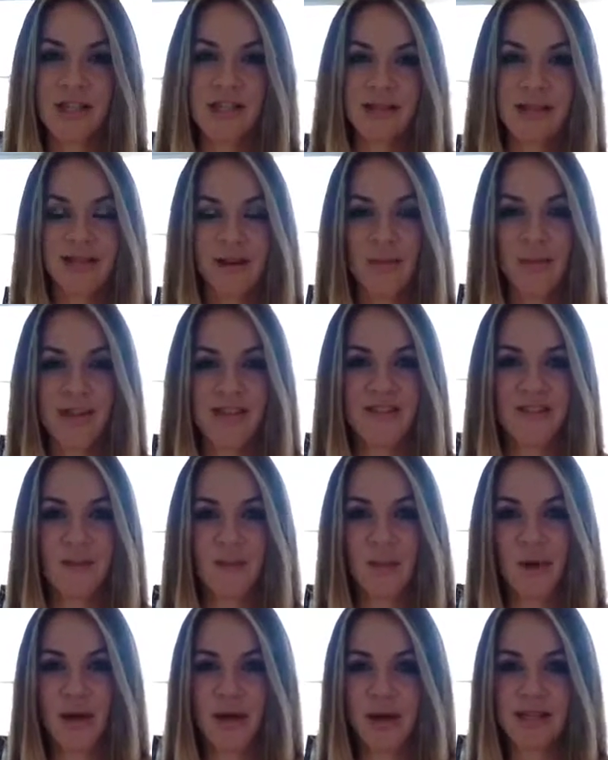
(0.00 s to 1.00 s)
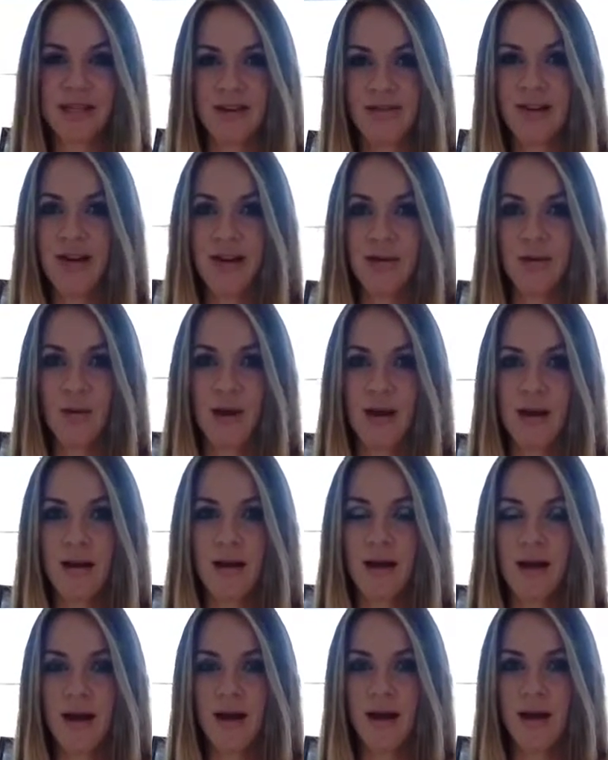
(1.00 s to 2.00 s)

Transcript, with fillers: just little bits of productivity when